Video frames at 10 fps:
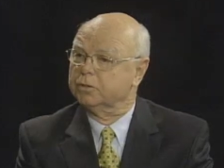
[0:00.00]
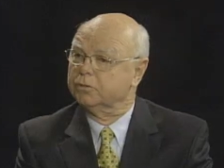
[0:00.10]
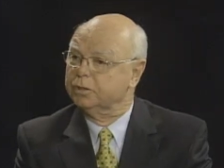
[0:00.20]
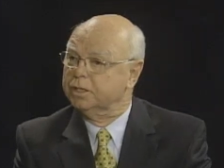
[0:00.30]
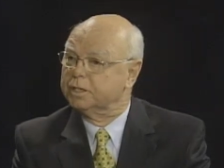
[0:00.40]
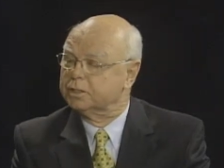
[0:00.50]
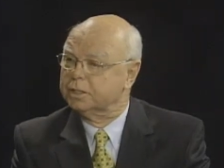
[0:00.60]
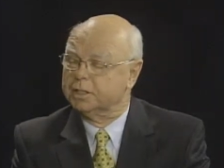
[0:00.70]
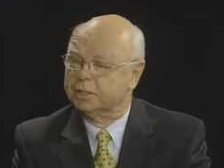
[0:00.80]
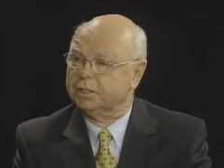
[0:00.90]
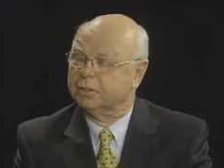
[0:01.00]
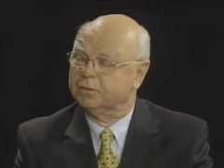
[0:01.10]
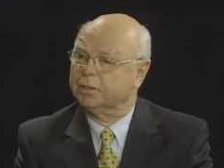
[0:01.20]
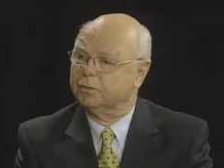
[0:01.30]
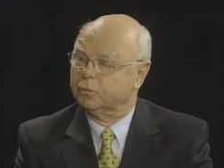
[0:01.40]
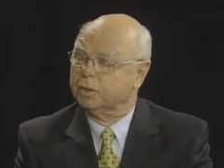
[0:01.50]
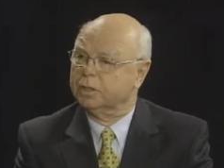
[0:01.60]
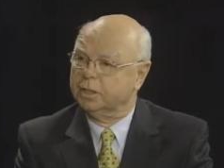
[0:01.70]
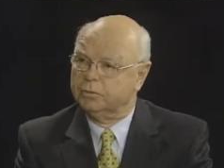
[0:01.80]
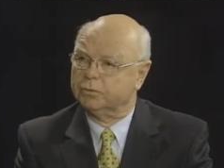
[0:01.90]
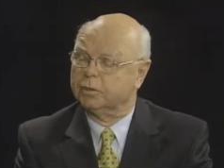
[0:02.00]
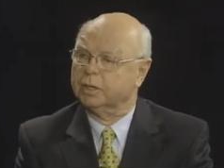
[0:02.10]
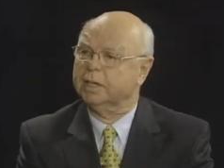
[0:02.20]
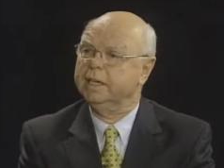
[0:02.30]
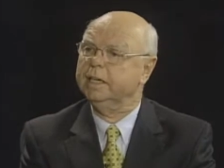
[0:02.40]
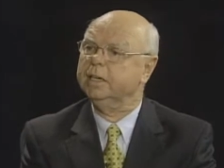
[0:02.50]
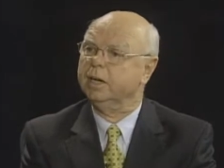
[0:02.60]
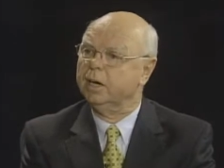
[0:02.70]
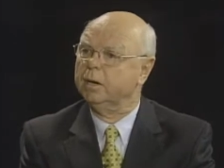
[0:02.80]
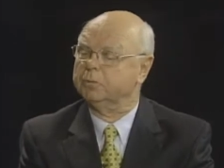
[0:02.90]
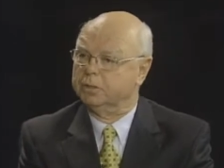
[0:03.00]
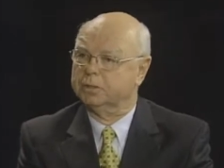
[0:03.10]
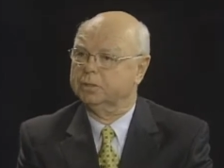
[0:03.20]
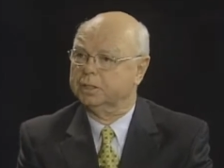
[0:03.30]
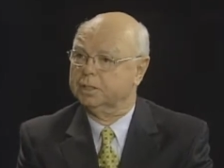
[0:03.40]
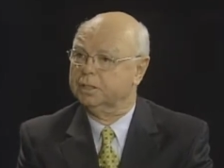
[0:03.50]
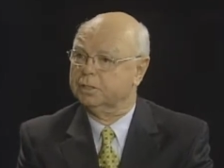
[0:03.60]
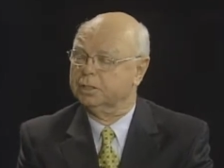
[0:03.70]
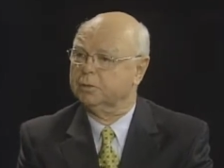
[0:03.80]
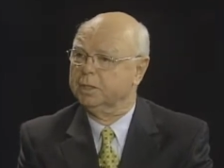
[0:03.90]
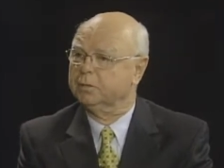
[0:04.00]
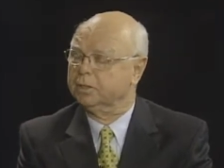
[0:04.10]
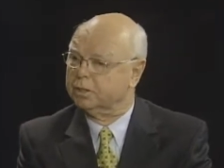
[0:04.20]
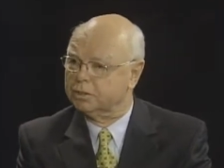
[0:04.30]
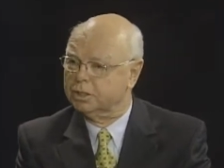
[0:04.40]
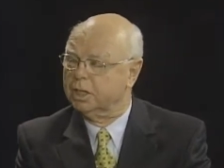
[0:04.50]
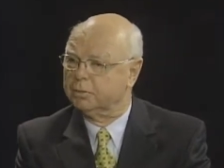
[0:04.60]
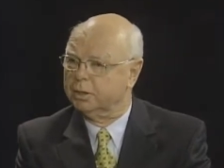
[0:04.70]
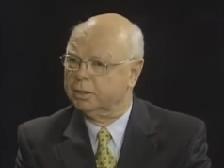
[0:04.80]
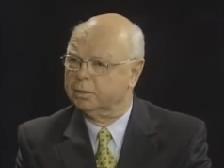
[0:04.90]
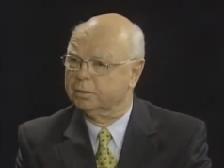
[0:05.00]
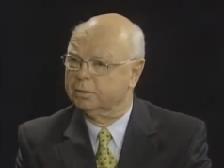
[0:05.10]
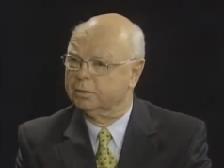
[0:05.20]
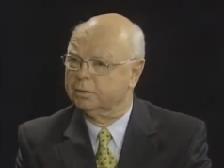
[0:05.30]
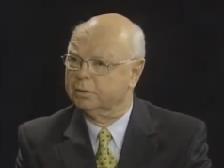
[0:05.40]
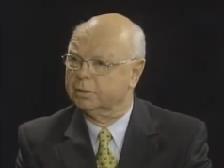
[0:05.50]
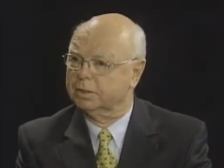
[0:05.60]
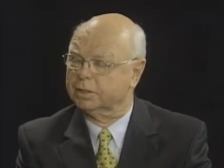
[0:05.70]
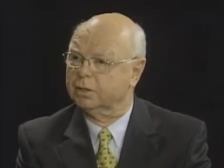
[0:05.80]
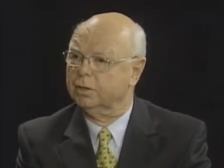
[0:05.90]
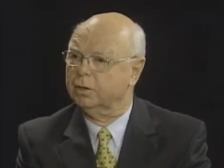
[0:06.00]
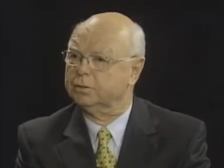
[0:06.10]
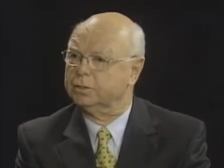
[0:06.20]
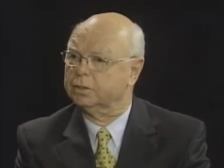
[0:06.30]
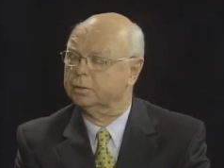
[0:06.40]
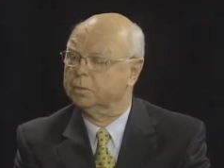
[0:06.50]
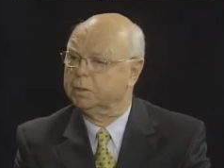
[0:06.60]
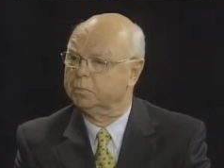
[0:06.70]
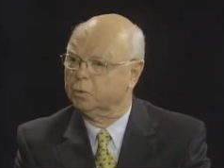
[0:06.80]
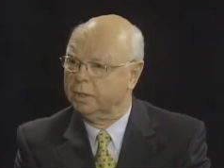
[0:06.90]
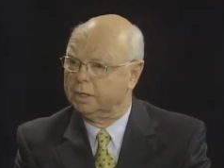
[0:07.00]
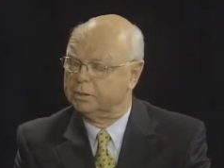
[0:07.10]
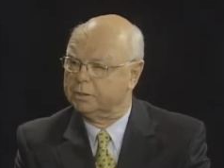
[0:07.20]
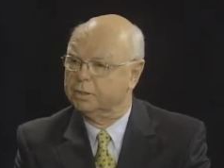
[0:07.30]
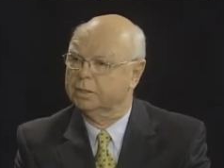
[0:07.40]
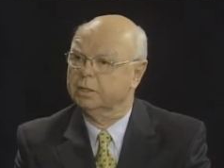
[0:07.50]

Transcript: of the things that is really interesting. Any object that gets in the way of the accelerator can cause it to be pressed.